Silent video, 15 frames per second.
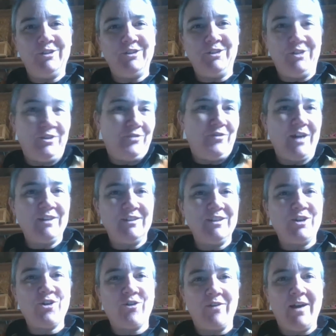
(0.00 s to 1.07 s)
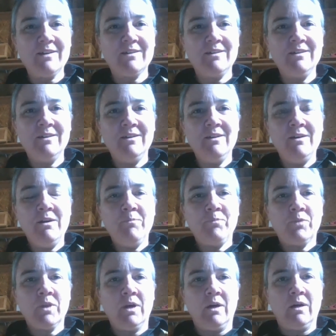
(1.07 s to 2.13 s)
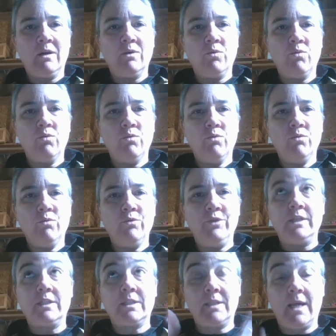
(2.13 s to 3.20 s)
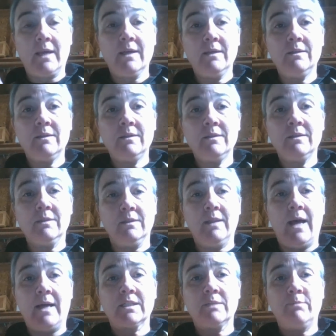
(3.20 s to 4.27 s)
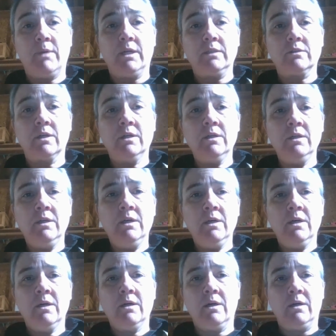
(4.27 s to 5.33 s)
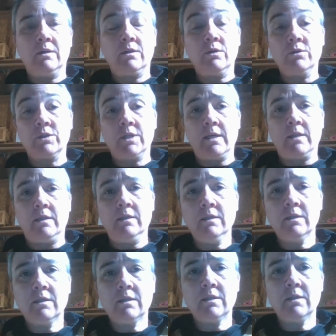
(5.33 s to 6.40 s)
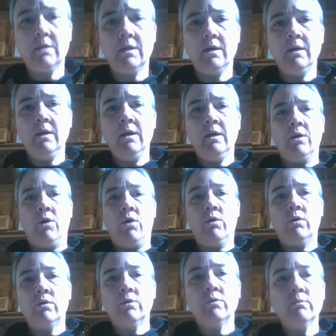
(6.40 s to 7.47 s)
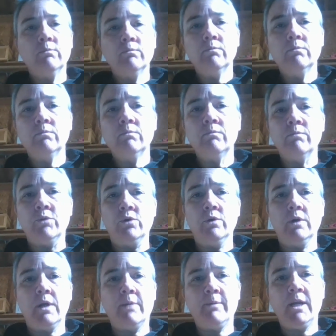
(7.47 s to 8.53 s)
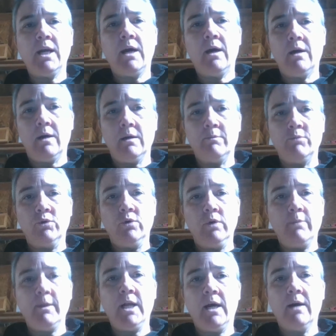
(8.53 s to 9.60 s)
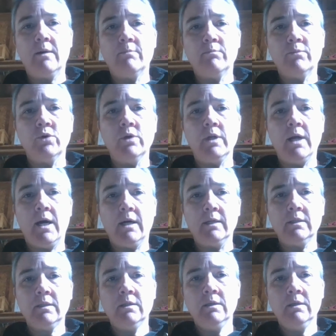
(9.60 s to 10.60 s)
divinely correct. The second to last mantra goes like this. Om Purnamida Purnamidam Purnat